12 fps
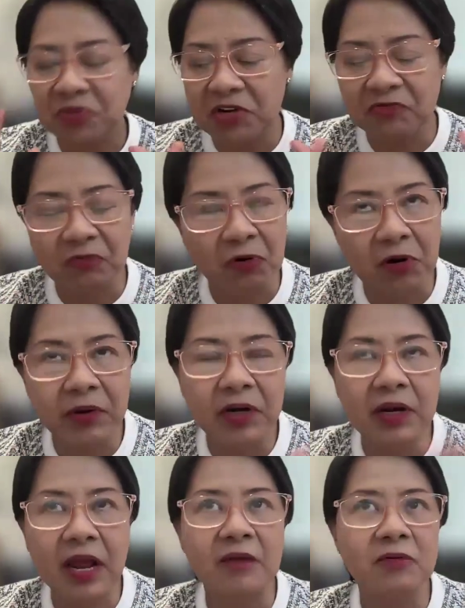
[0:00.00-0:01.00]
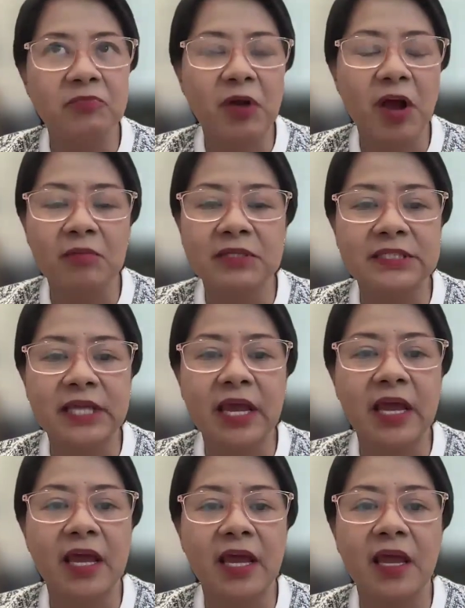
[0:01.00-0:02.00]
straightforward, I would probably
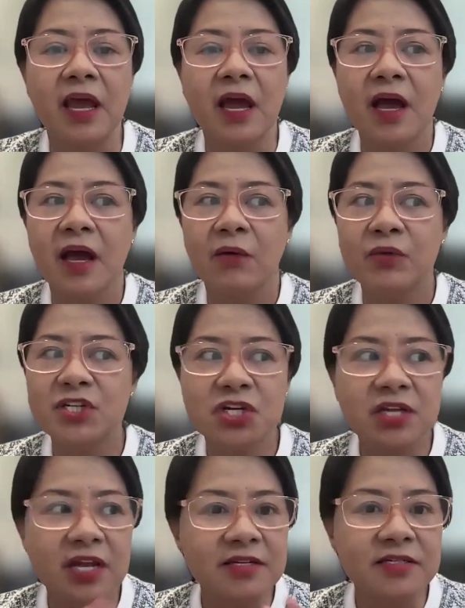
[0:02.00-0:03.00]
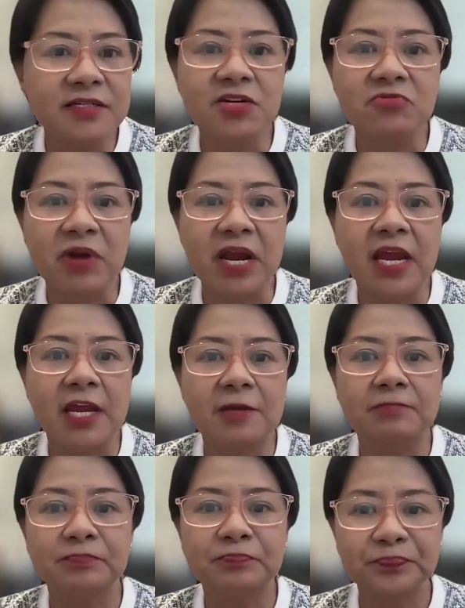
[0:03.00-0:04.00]
say we should
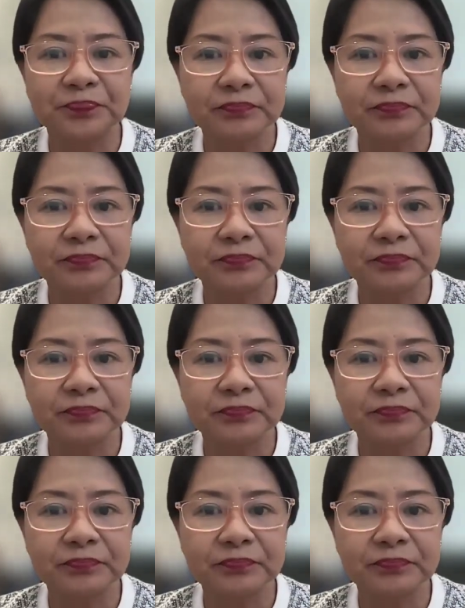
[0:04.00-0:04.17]
integrate,